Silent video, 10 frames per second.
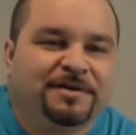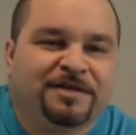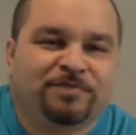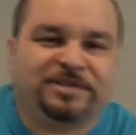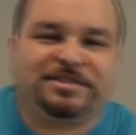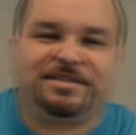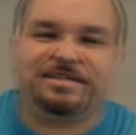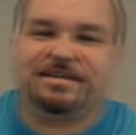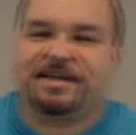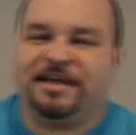That's why she
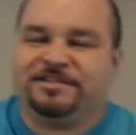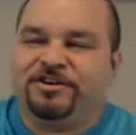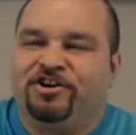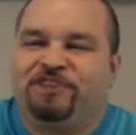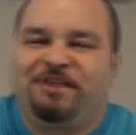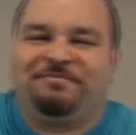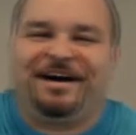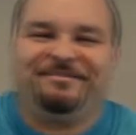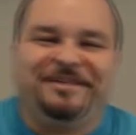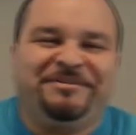sits in the kitchen, her and my
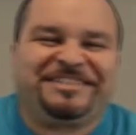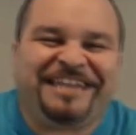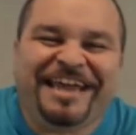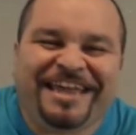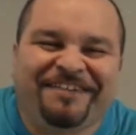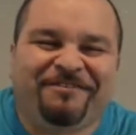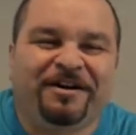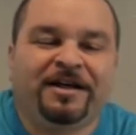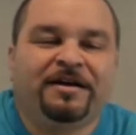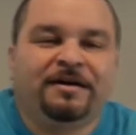mom. They be sneaky, boy.